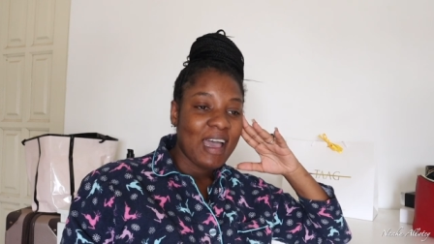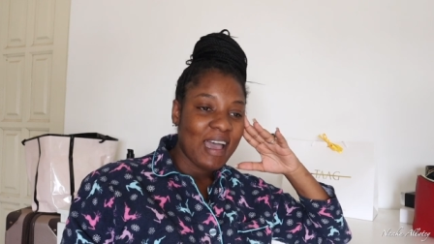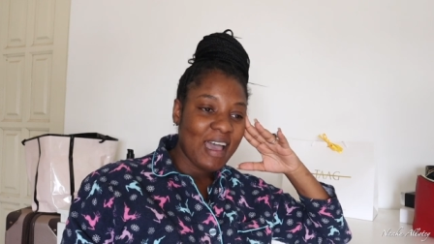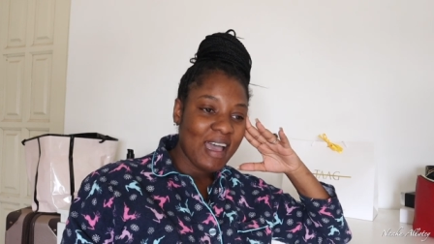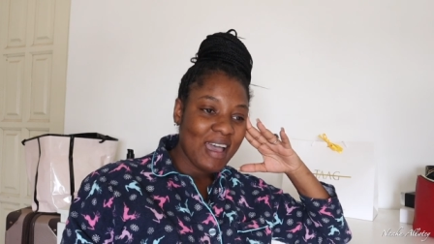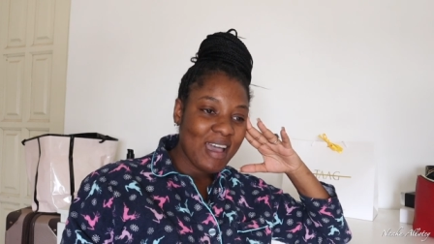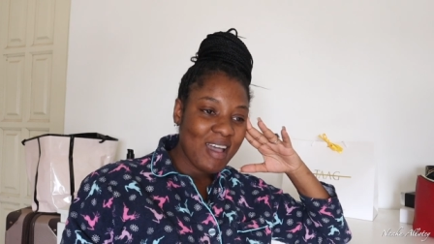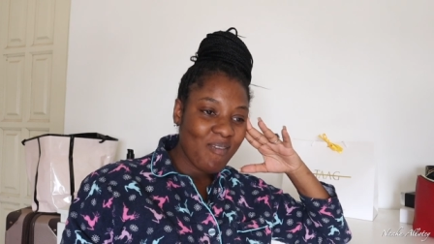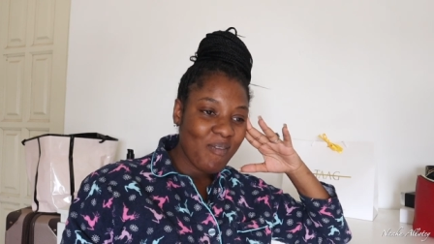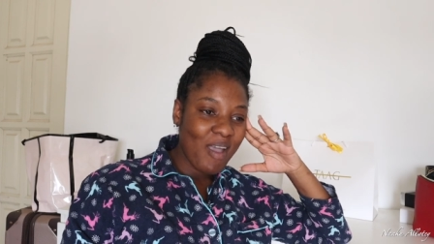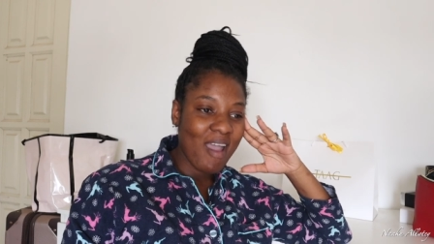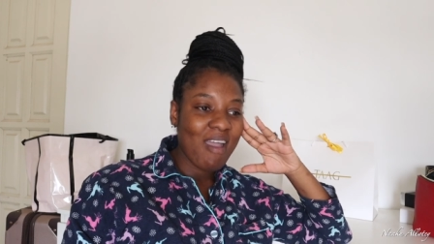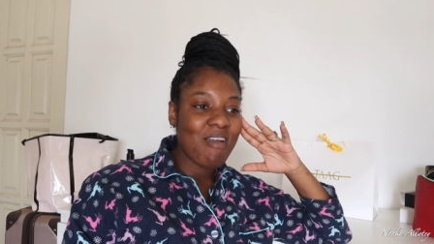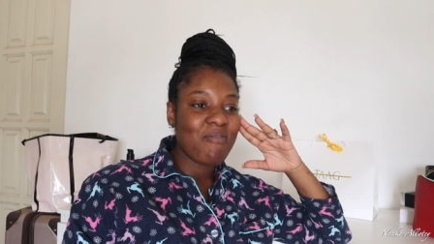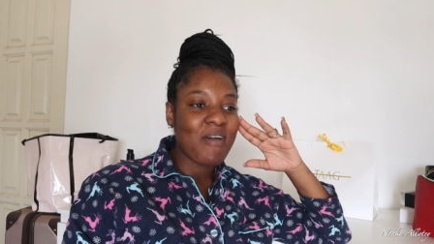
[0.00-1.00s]

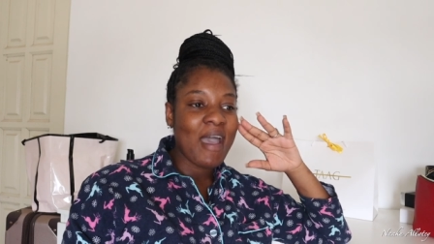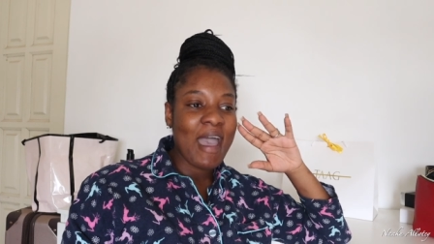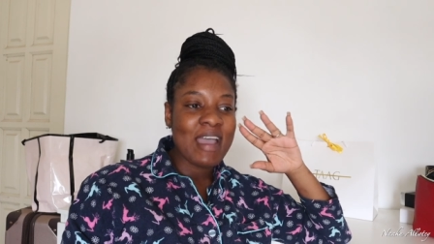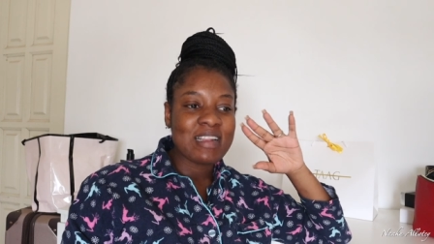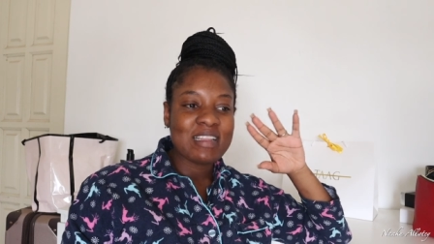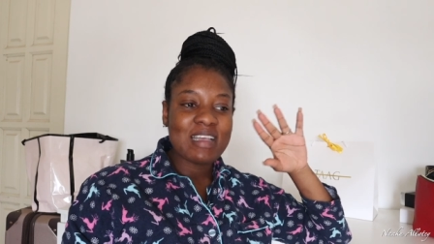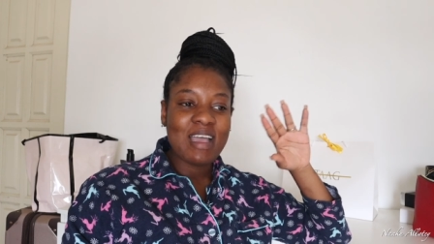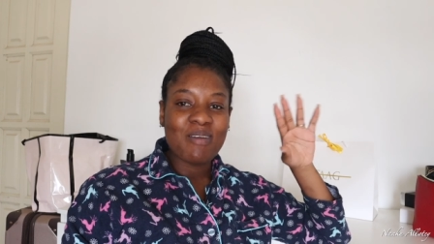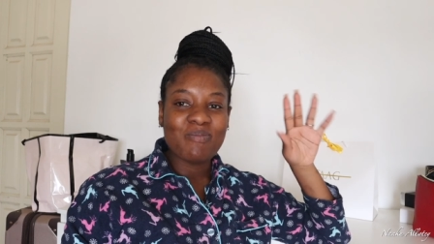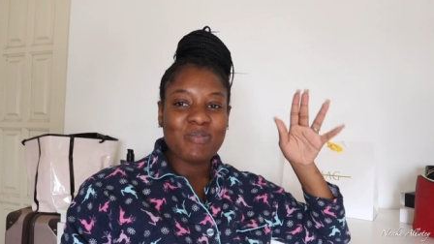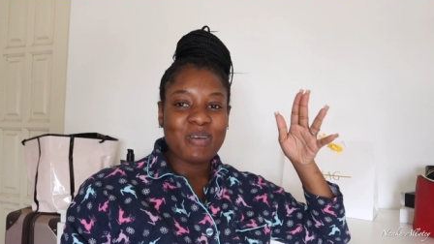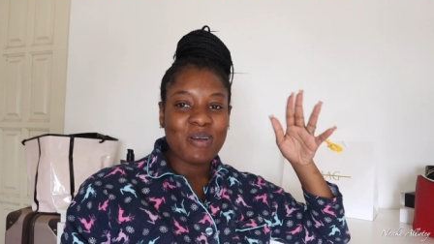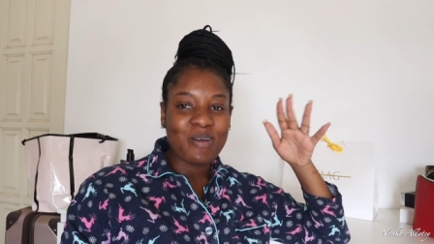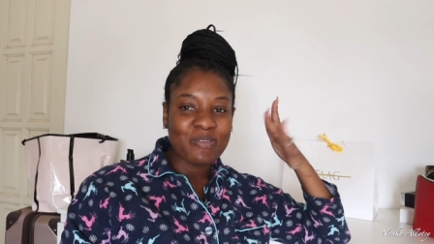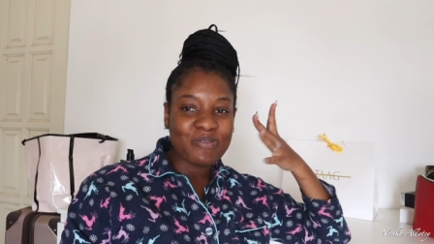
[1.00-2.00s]
However, I did a
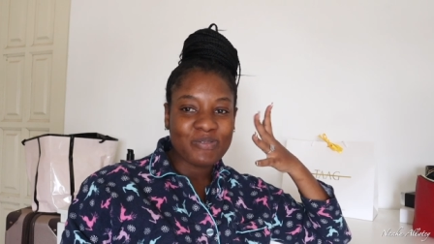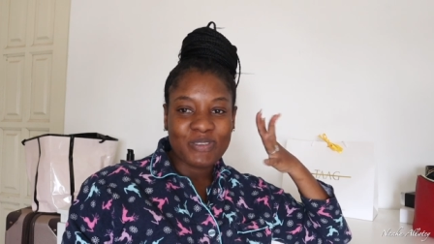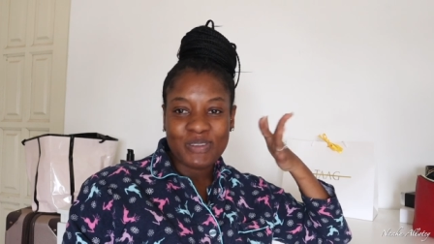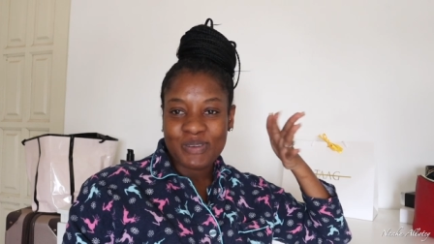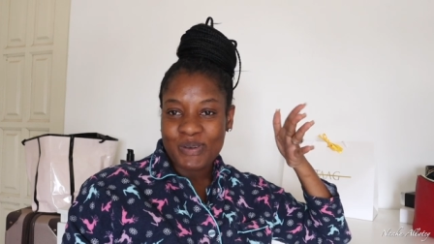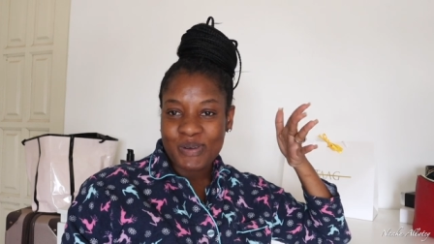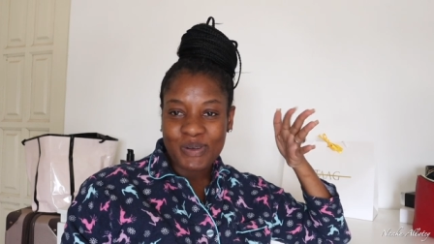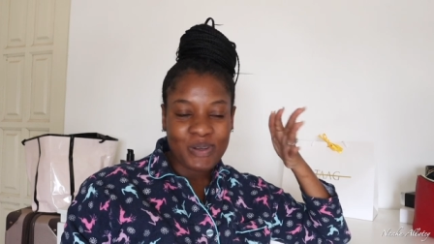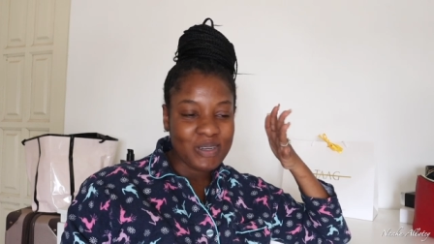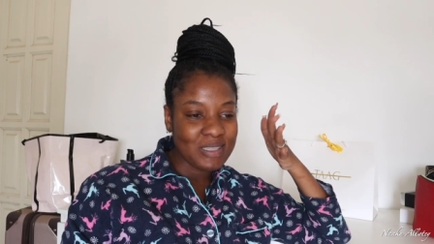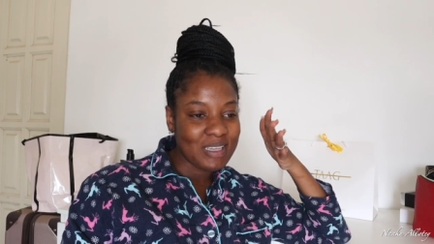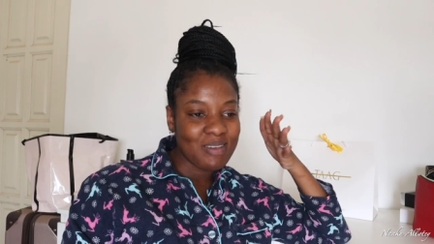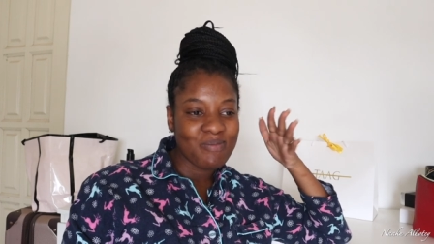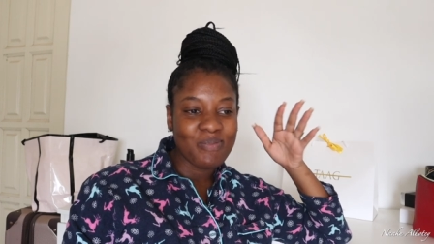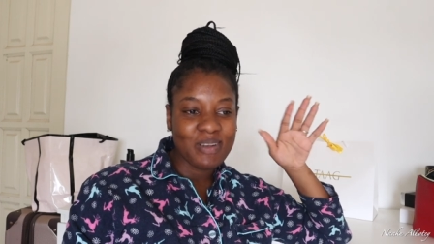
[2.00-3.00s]
bit of, you know,
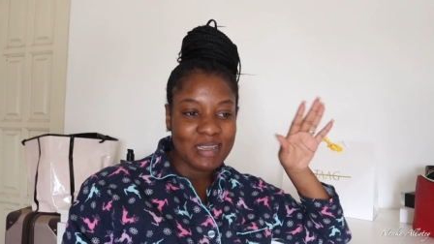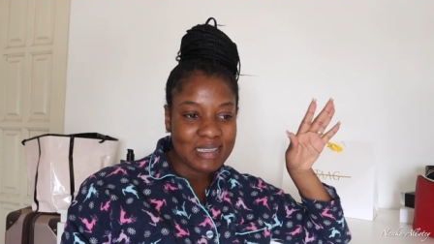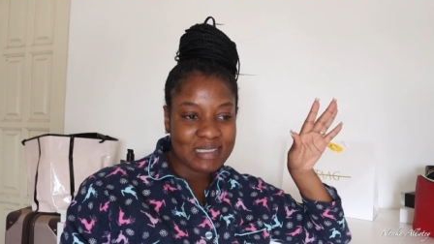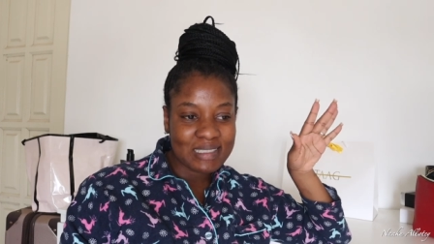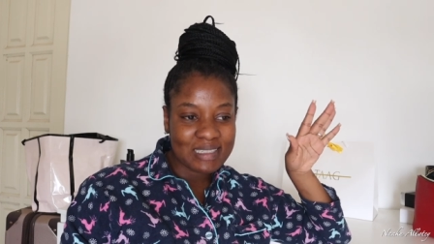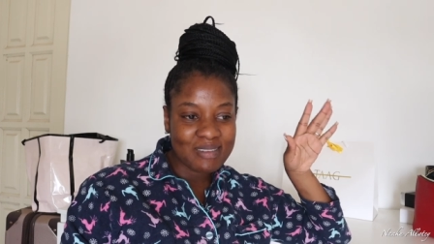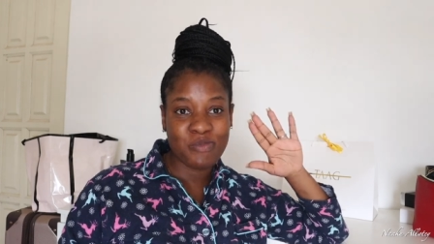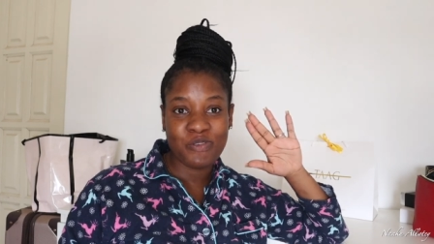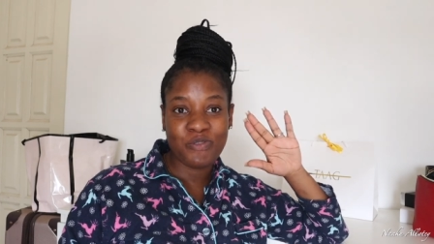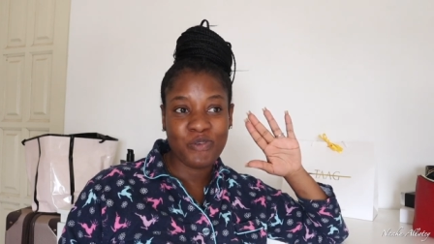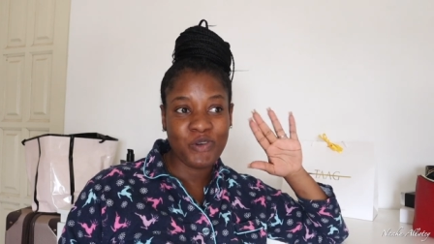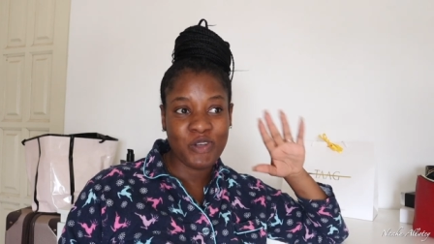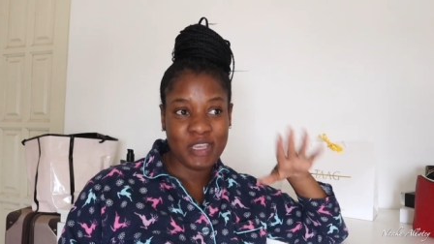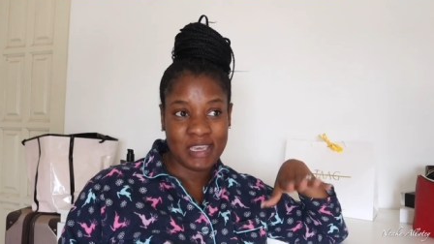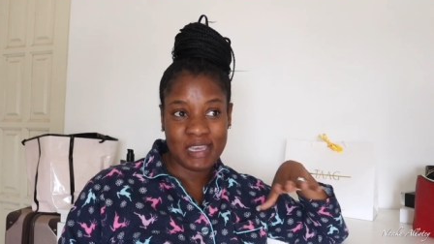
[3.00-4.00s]
contemplating
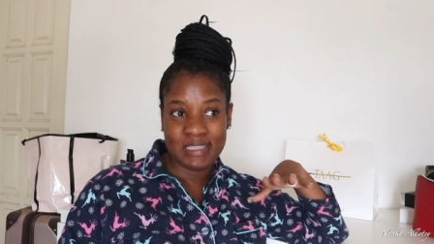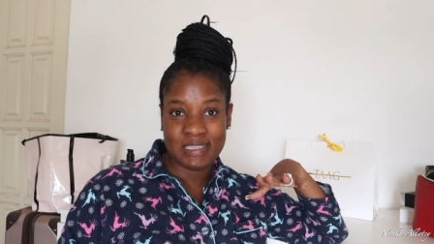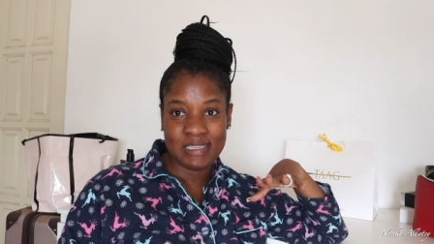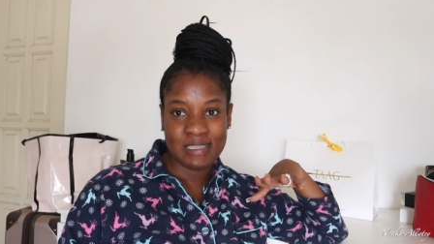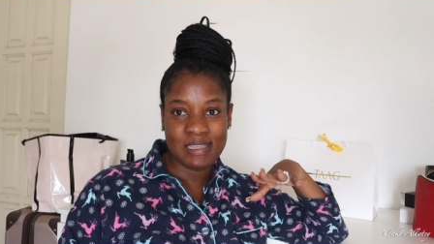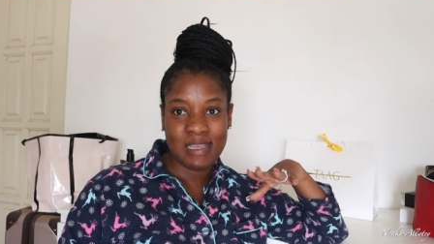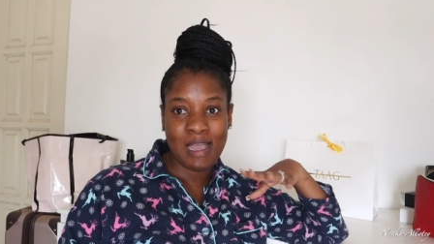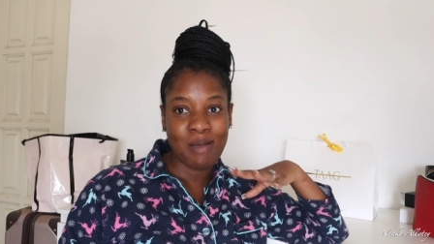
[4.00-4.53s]
before getting it.